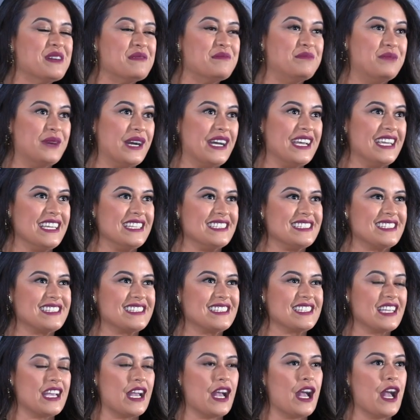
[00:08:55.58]
But
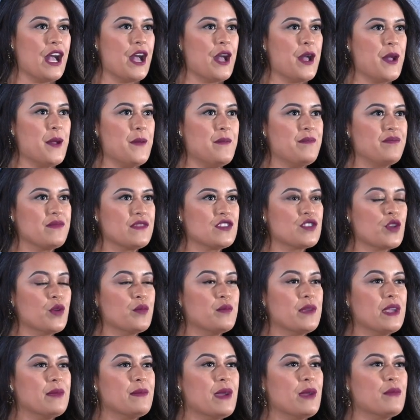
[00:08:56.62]
so
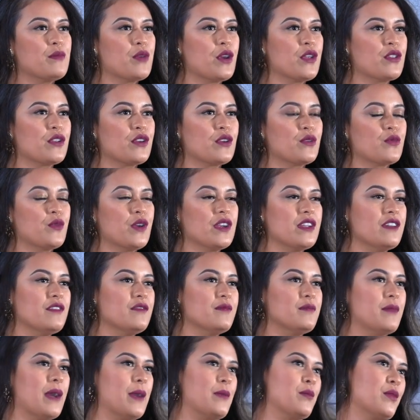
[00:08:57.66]
me and my brother, one
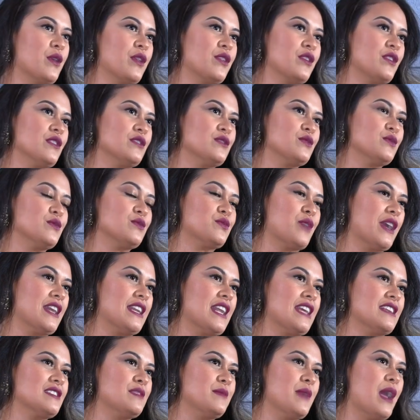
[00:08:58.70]
of my brothers who's right
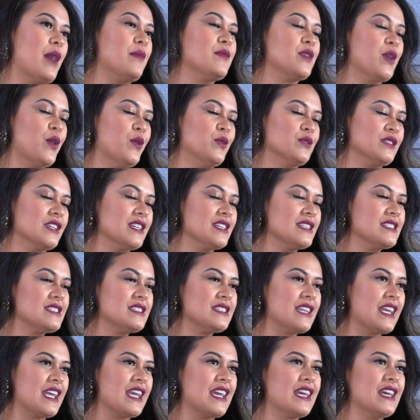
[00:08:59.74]
next to me, I'm the
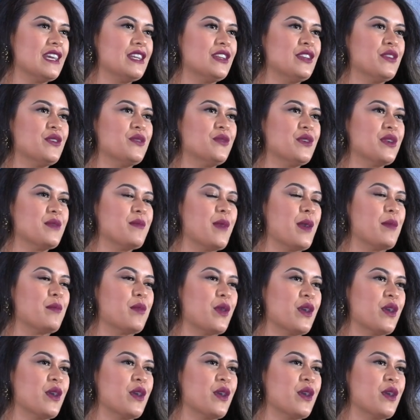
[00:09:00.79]
oldest, and one of my